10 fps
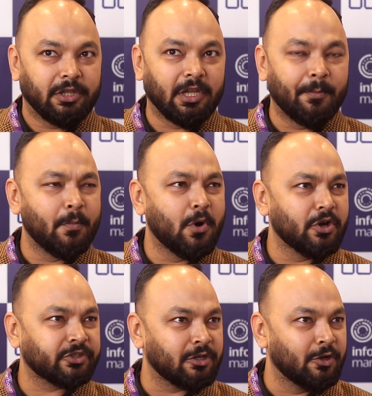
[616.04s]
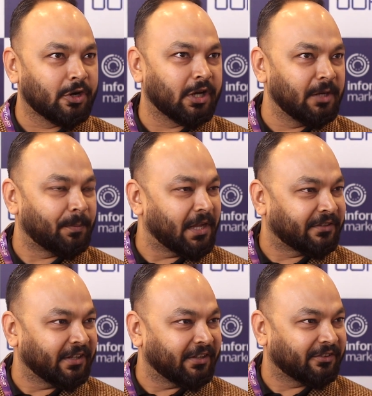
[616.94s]
the most local
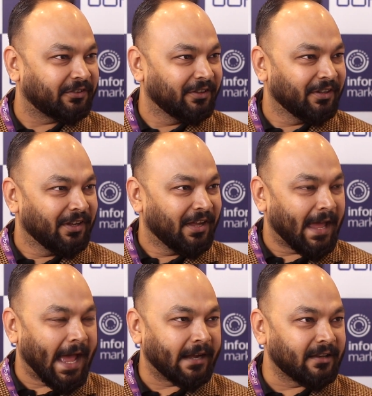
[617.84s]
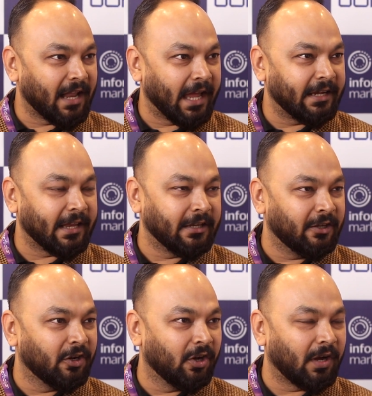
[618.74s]
places at night and,
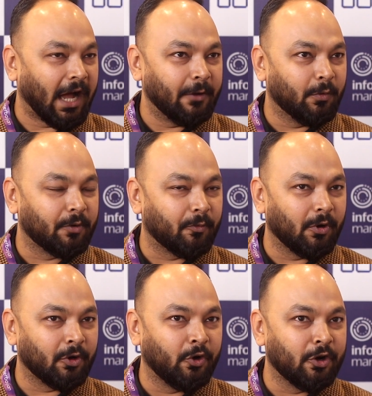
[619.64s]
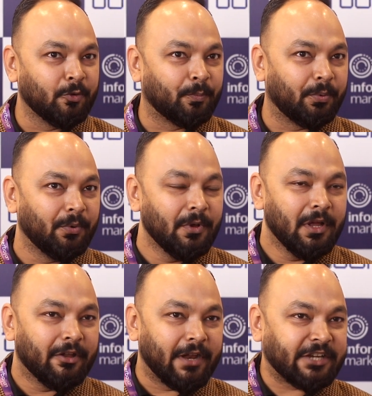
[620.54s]
you know, I would go to
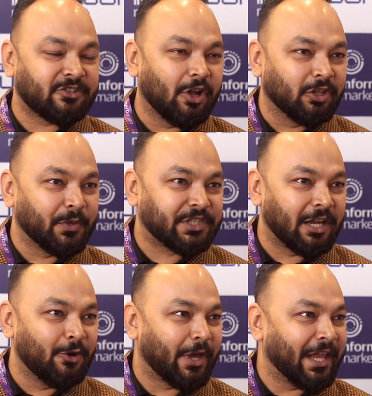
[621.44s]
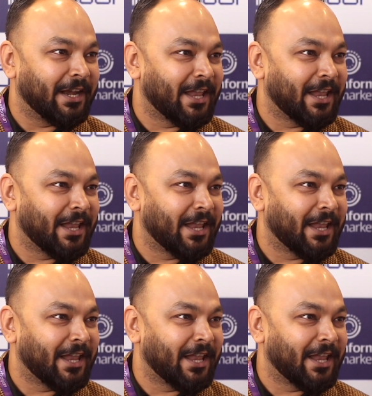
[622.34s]
restaurants which are located